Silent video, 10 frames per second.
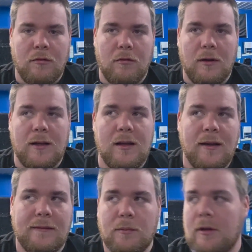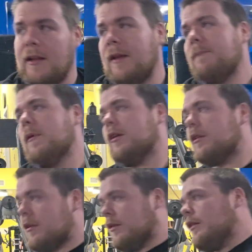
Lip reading: would really explain that, but